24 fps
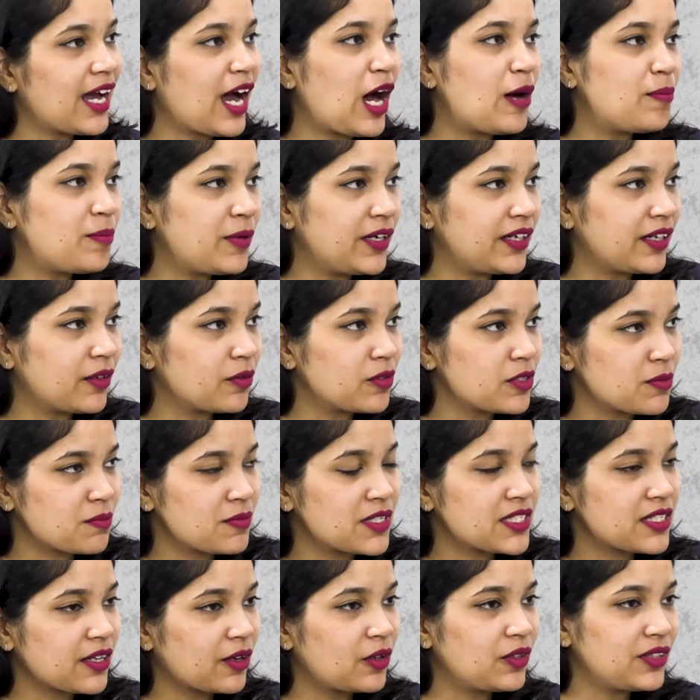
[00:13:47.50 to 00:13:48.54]
happened, I was
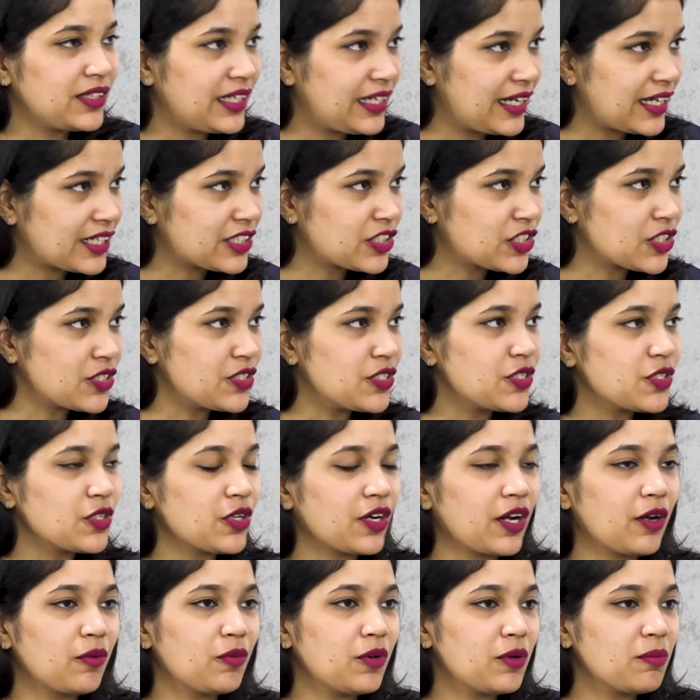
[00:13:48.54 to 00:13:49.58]
missing on the lectures
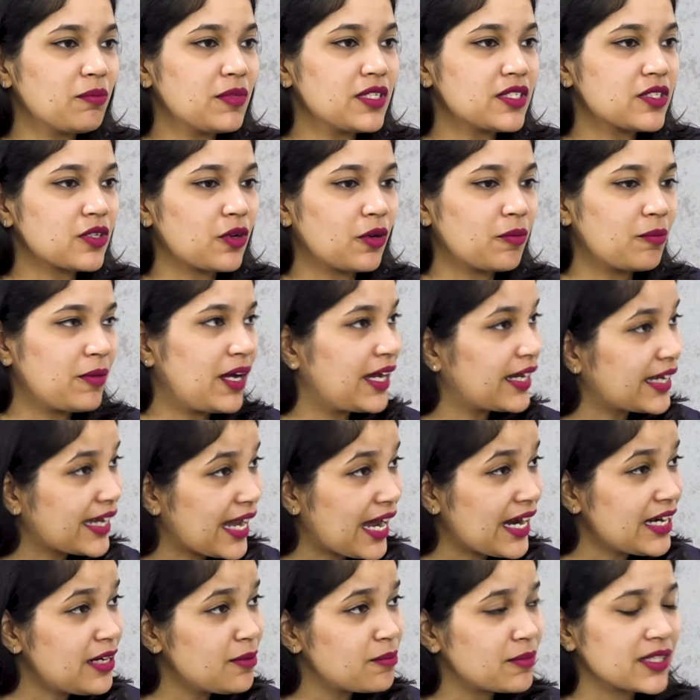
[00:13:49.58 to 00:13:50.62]
or I would miss on my
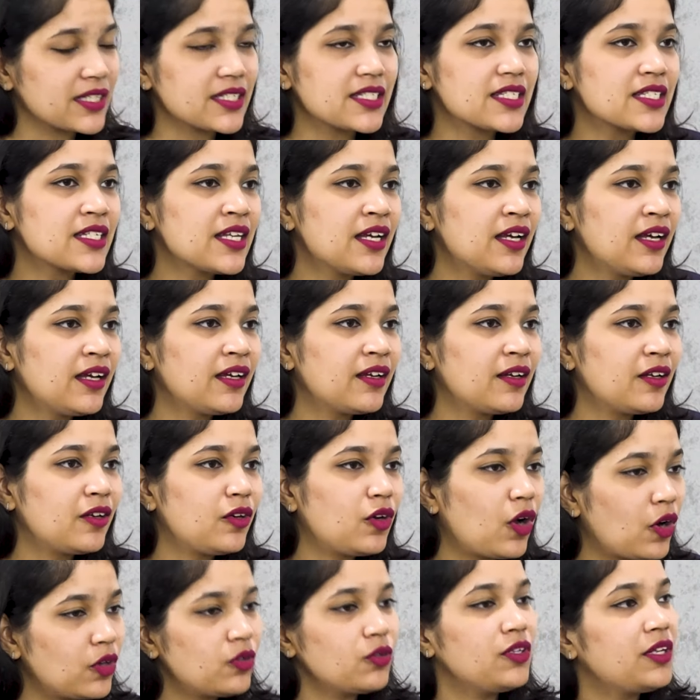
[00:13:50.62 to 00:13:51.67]
academics.
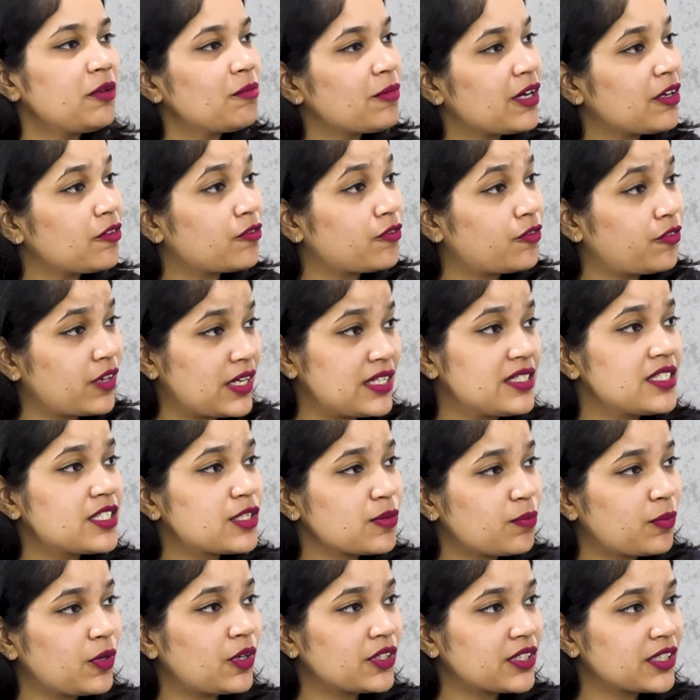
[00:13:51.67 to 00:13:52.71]
Not only my friends
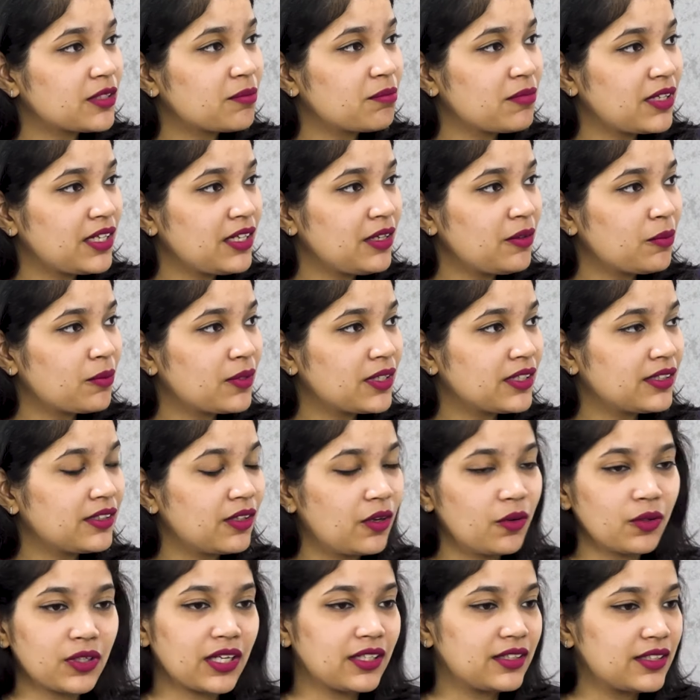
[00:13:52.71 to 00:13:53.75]
supported me with,
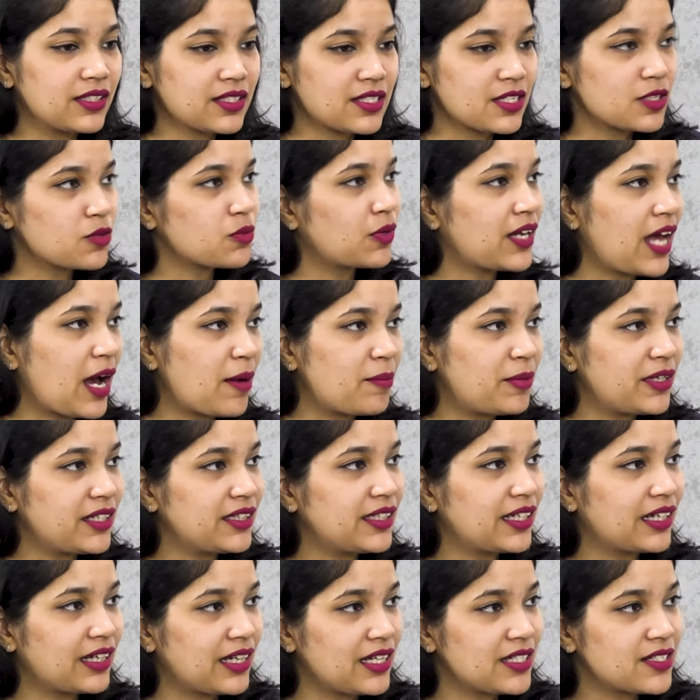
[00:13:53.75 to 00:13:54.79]
okay, this is what happened
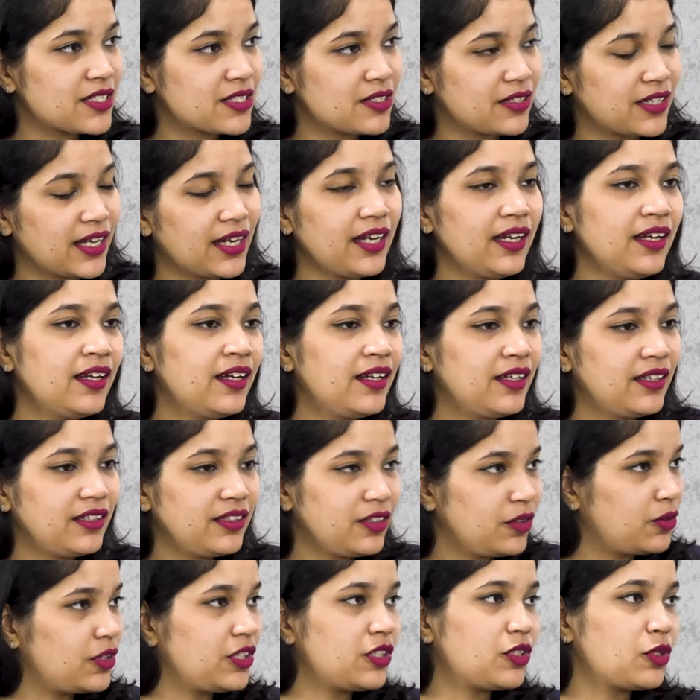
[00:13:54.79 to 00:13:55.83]
in the class today.
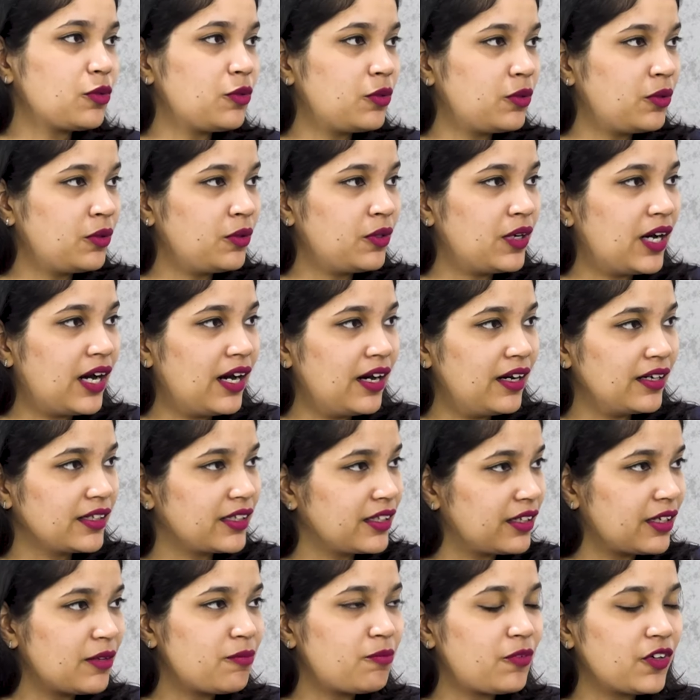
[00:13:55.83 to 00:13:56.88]
You need to
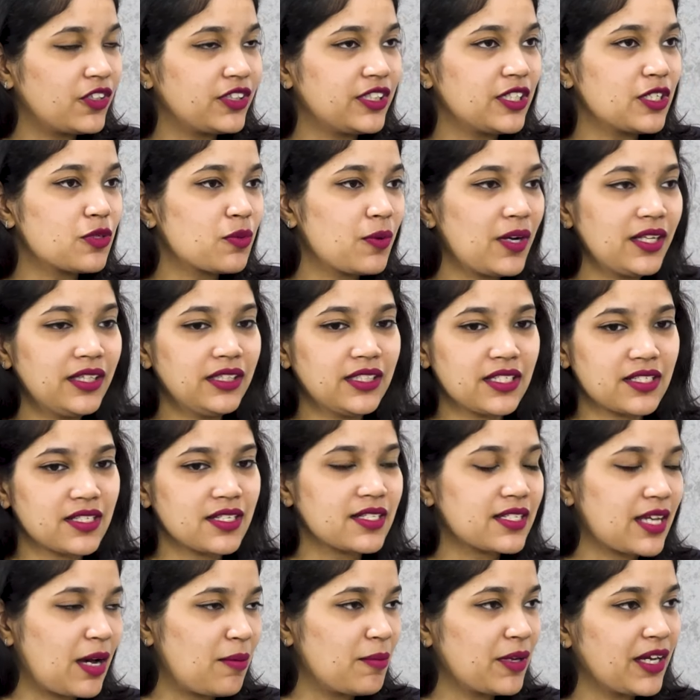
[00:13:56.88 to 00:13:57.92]
gear up for this one. This
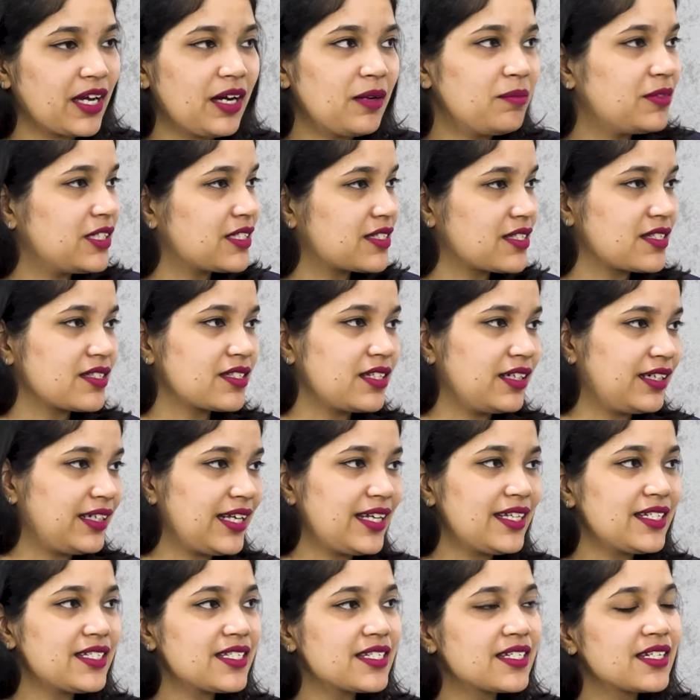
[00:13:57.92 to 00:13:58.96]
is coming up. This is the
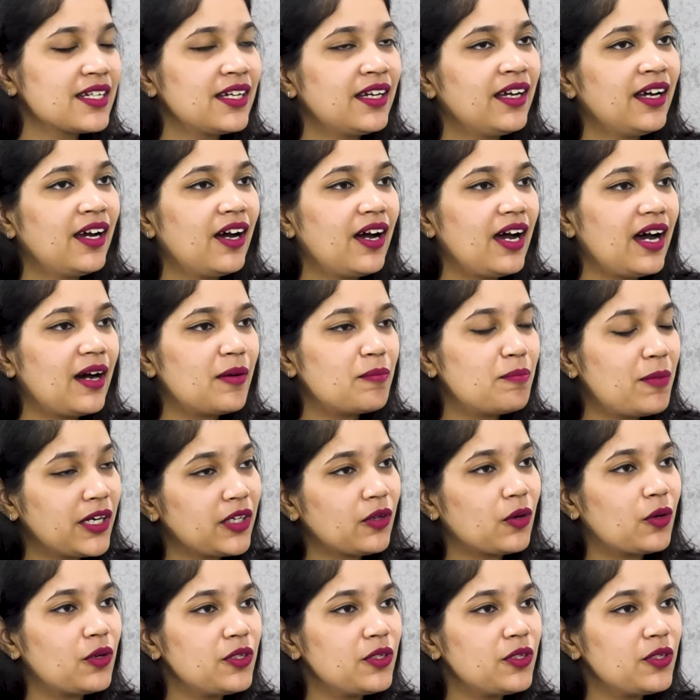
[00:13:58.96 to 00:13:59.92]
test. But